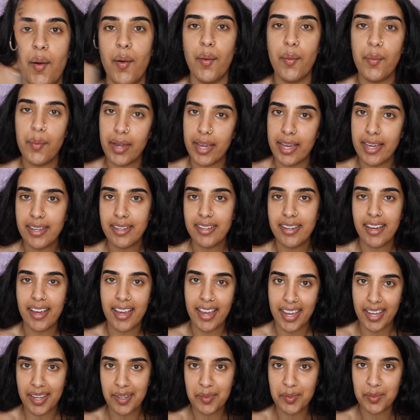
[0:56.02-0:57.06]
Okay,
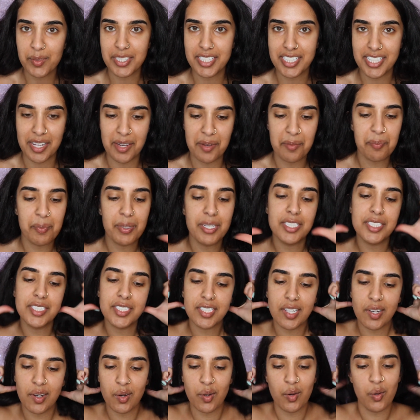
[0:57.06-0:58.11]
hey, what's up?
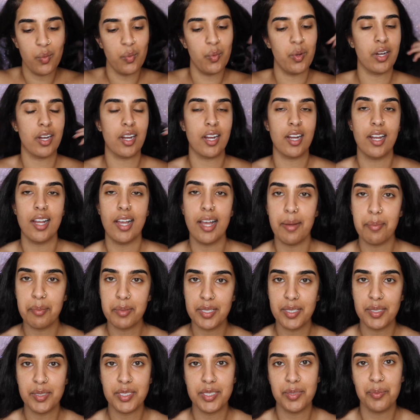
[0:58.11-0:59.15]
So we're up
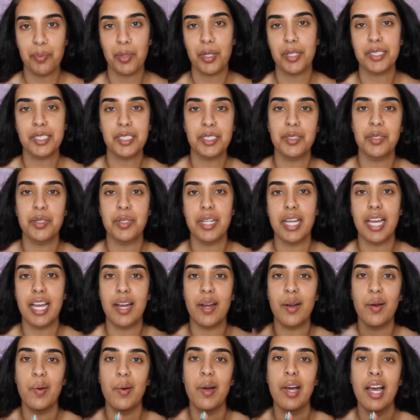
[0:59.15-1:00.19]
close and personal
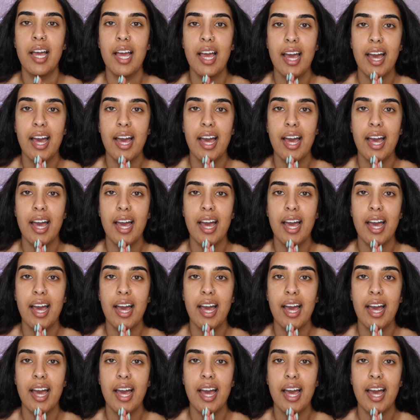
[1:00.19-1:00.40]
now.